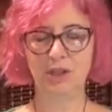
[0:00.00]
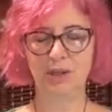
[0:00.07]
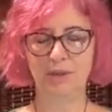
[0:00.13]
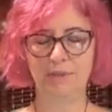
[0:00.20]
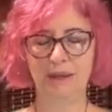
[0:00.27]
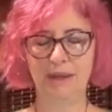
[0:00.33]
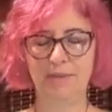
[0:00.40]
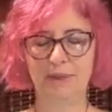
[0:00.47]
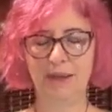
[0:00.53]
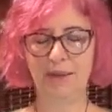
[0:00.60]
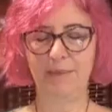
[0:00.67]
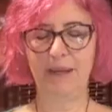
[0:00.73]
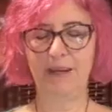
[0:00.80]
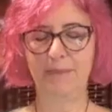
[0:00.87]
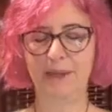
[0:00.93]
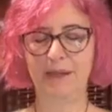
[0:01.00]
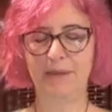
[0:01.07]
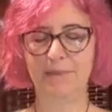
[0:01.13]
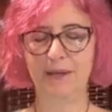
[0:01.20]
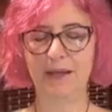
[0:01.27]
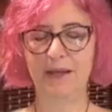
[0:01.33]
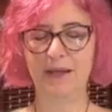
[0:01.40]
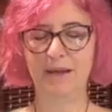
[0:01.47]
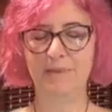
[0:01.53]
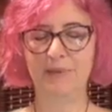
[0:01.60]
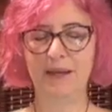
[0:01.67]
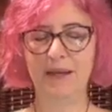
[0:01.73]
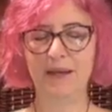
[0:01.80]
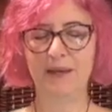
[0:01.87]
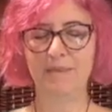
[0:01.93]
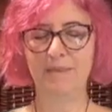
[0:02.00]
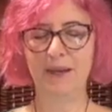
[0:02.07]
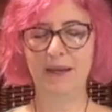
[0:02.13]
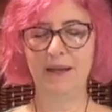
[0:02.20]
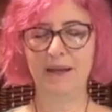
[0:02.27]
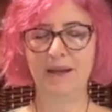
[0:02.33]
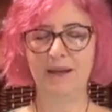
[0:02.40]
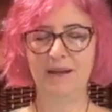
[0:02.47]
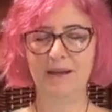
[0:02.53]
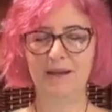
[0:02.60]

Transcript: Mega, mega, mega, mega, mega, mega, mega.